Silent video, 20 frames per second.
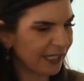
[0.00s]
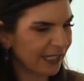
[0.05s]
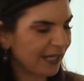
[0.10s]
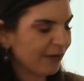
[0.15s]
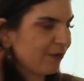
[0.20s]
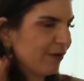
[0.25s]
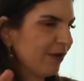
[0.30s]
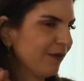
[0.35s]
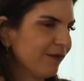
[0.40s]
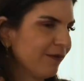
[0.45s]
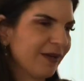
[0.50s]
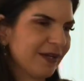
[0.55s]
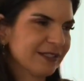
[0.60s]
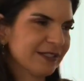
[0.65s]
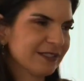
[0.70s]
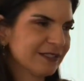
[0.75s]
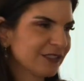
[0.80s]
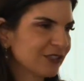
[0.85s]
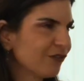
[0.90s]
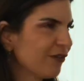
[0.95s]
They were like
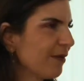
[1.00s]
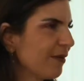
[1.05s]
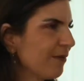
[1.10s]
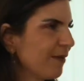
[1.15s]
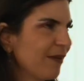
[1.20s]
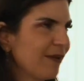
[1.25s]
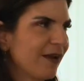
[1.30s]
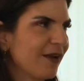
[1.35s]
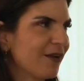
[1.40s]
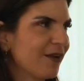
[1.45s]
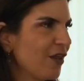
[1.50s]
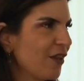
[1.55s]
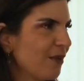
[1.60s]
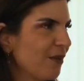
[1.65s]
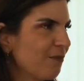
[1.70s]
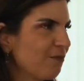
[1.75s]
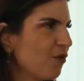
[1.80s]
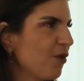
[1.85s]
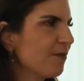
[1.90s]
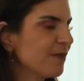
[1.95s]
screaming. They were like, no, they
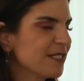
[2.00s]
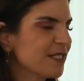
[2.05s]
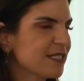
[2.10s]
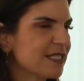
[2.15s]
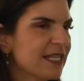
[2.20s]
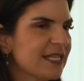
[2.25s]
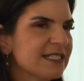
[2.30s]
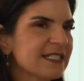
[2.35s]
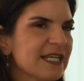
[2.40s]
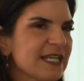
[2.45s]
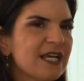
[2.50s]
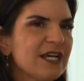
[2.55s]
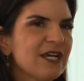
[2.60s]
promised this.